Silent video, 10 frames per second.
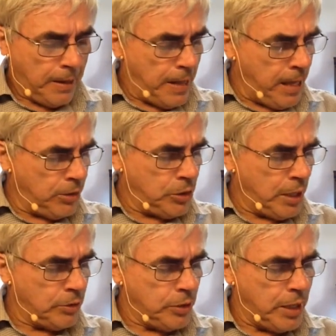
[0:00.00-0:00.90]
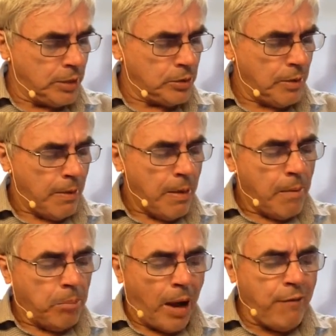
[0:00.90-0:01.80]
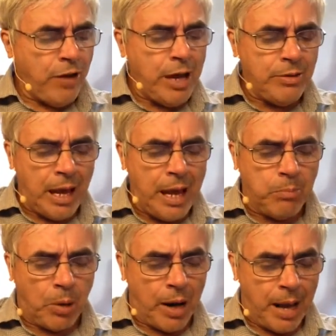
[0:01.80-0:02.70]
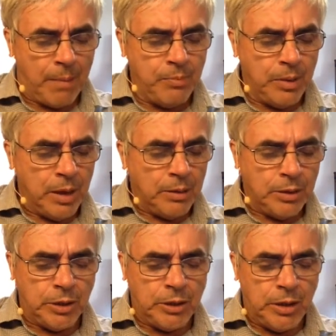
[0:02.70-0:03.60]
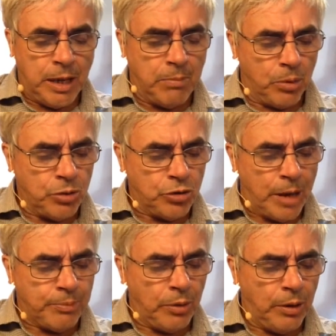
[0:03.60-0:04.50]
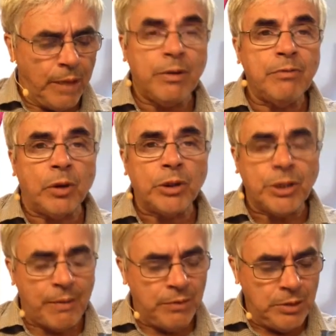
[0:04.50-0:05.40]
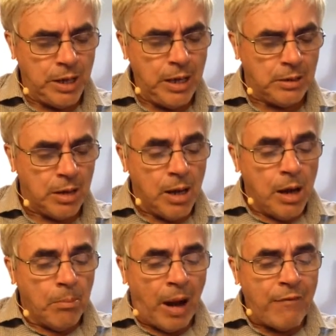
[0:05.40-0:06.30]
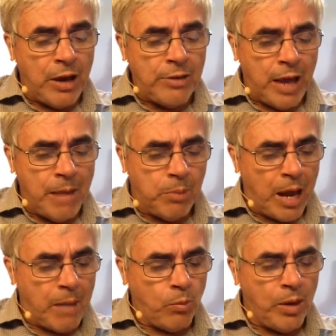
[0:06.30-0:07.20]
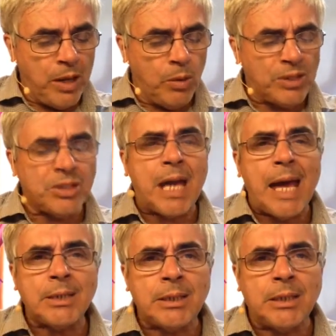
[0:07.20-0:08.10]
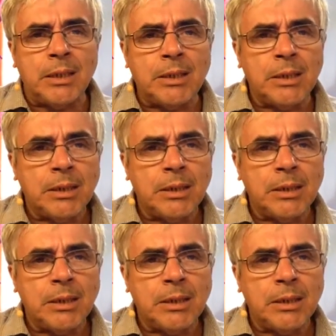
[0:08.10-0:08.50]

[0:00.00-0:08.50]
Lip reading: It says this: by faith Abraham, this is in Hebrews chapter 11, verse 17. By faith Abraham, when he was tested,